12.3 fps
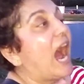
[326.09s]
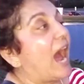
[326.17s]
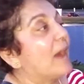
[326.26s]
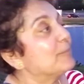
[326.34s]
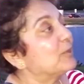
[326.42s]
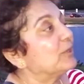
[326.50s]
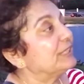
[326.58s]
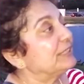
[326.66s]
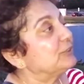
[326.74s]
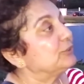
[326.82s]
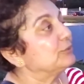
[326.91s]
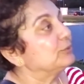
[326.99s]
I'm
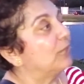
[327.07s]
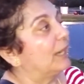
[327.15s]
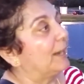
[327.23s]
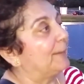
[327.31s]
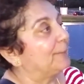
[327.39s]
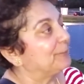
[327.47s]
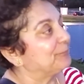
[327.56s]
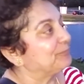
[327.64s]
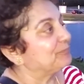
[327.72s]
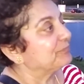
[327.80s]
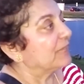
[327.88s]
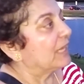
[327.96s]
going
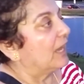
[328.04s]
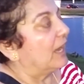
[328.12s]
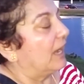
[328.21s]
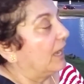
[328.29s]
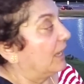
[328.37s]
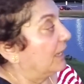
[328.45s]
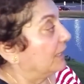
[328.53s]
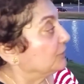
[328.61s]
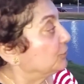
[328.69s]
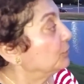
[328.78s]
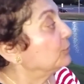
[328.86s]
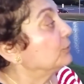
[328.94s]

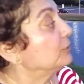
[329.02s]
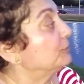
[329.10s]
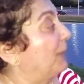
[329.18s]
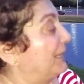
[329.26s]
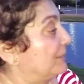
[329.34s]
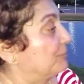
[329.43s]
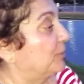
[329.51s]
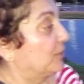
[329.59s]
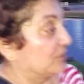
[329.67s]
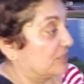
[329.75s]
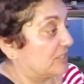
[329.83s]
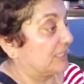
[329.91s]
to do good by the
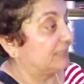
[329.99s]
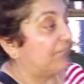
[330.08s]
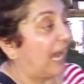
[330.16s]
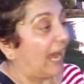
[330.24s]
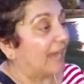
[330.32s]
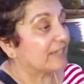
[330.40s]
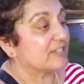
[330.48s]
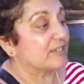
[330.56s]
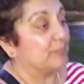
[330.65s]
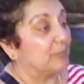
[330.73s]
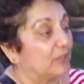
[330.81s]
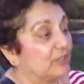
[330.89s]
birds, the ducks,
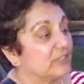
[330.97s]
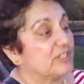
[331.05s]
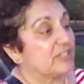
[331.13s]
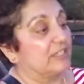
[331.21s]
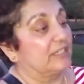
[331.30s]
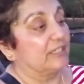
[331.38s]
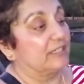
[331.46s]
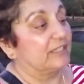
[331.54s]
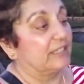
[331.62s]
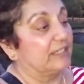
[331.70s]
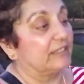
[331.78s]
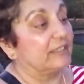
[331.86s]
the birds, the
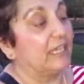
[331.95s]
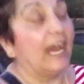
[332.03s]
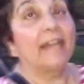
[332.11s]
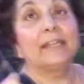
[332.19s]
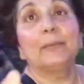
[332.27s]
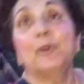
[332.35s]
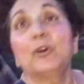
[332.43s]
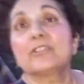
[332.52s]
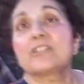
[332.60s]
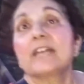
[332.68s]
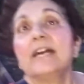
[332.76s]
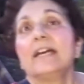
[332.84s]
animals. We need
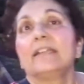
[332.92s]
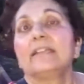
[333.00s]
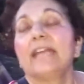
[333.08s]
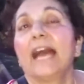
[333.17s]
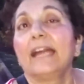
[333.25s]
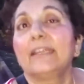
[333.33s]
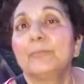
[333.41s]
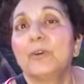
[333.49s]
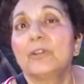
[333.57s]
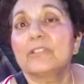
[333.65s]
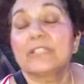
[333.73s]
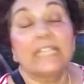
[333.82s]
bird law
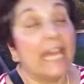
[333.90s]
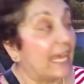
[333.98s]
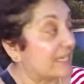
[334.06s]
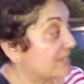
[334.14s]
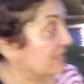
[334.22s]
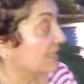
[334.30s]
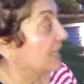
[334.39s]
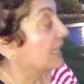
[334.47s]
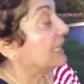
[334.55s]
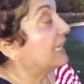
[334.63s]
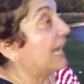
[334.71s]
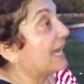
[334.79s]
reformed in this country.
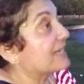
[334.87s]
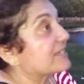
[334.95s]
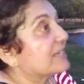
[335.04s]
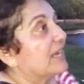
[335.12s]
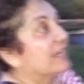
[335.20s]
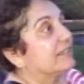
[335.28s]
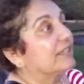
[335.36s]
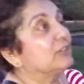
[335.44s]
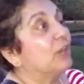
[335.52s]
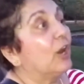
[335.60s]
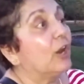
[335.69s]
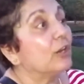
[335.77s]
Yes,
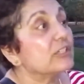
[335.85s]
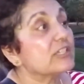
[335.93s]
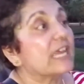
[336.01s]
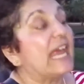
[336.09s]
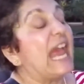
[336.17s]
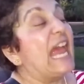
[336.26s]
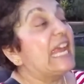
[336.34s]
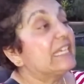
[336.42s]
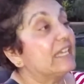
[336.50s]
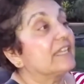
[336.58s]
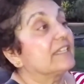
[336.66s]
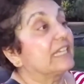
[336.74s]
the dogs and
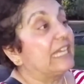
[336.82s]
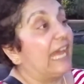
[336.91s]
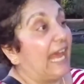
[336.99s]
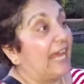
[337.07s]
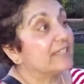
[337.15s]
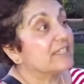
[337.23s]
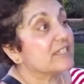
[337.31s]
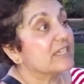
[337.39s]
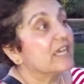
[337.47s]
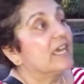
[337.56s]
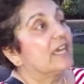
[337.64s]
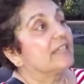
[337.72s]
the cats,
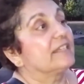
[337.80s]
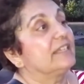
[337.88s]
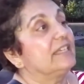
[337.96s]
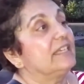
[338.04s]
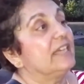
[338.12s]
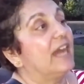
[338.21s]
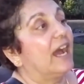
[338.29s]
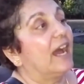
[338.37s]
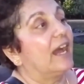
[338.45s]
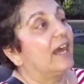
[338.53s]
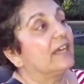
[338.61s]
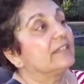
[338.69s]

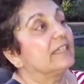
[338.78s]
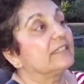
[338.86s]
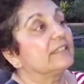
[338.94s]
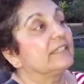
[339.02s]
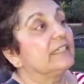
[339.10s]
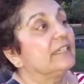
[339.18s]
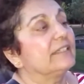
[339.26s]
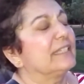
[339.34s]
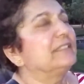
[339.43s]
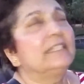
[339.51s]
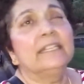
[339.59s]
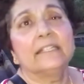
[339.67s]

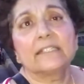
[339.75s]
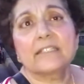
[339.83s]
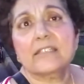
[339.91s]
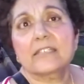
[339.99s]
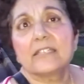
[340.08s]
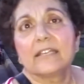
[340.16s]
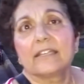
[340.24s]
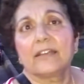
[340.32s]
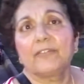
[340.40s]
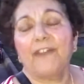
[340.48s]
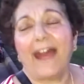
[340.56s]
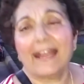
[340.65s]
the deers,
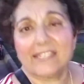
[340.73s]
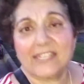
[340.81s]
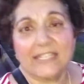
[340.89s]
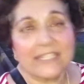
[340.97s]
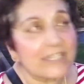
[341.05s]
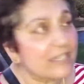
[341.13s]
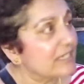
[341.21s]
the foxes,